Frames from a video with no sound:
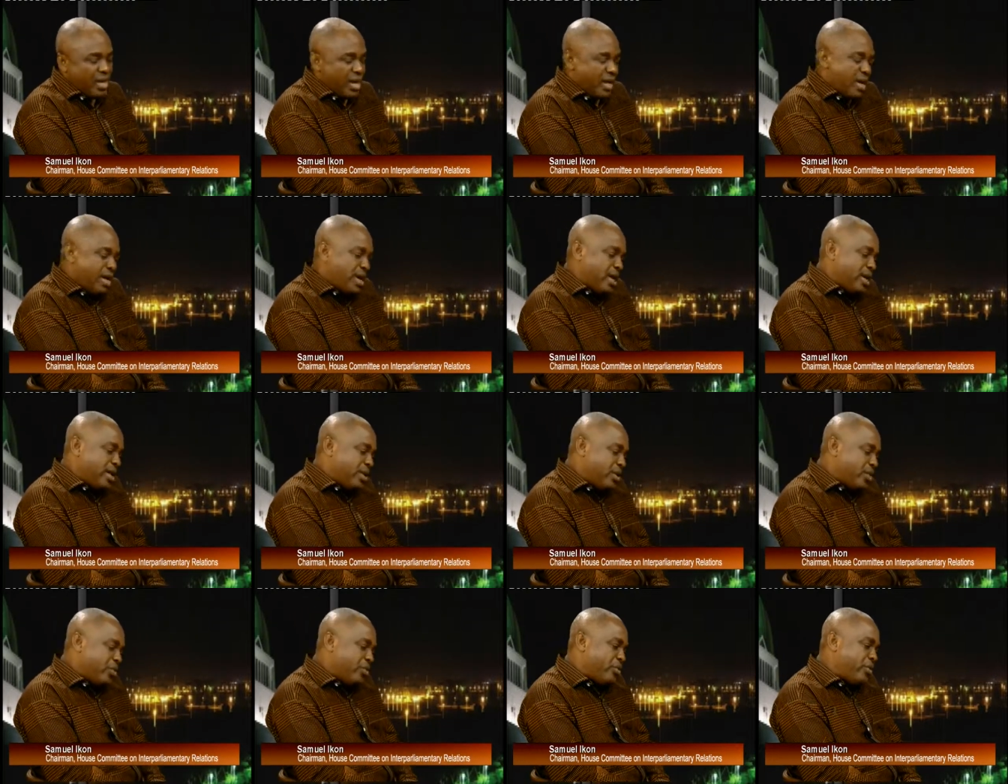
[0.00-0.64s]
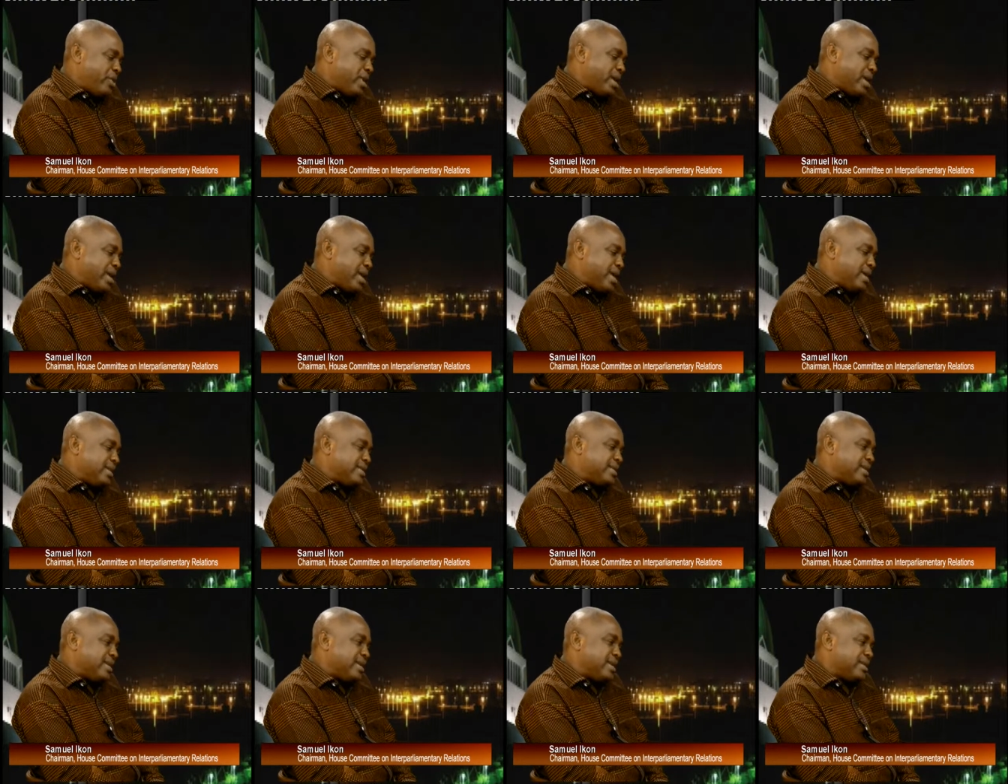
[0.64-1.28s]
And you
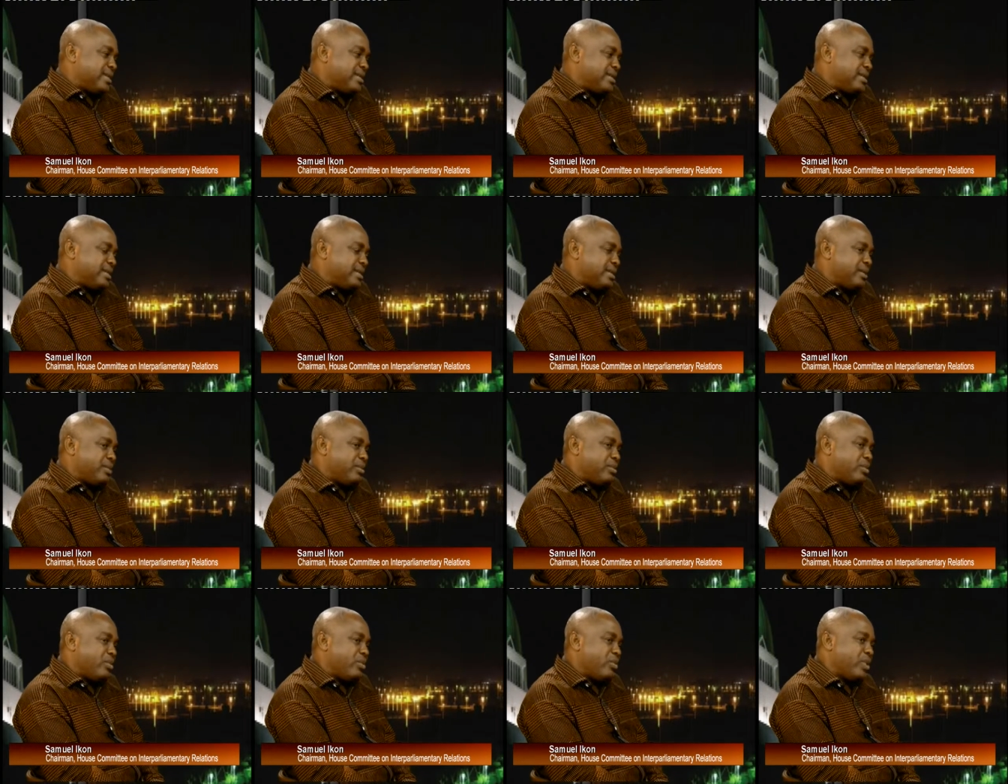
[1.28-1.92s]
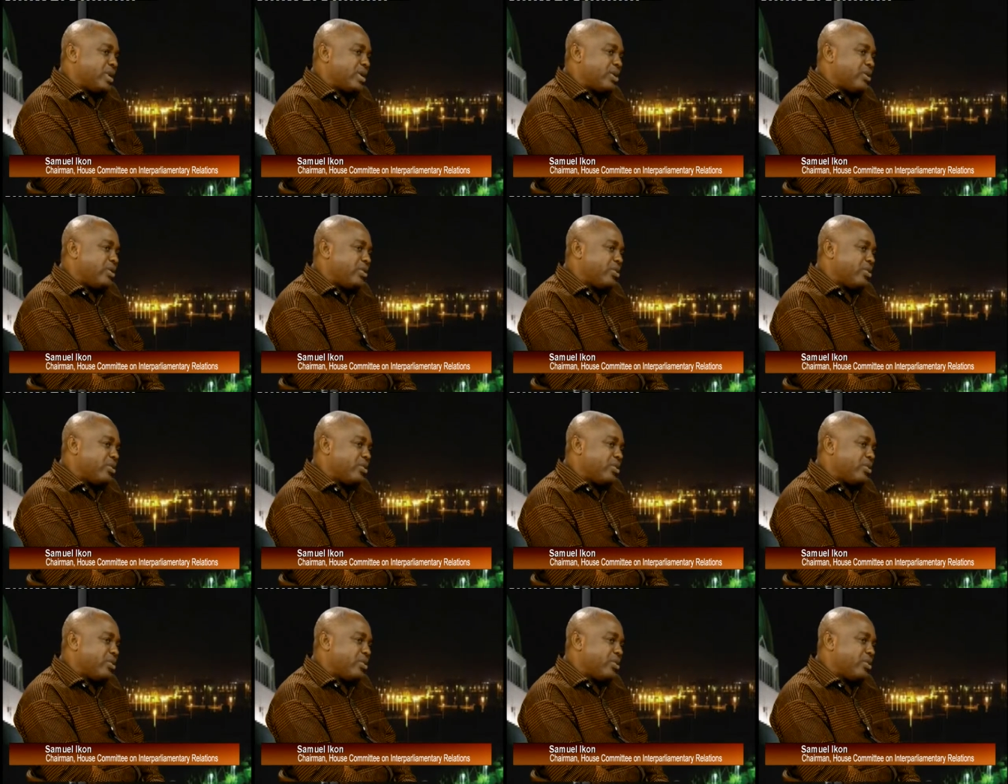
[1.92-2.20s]
realize that uh, we,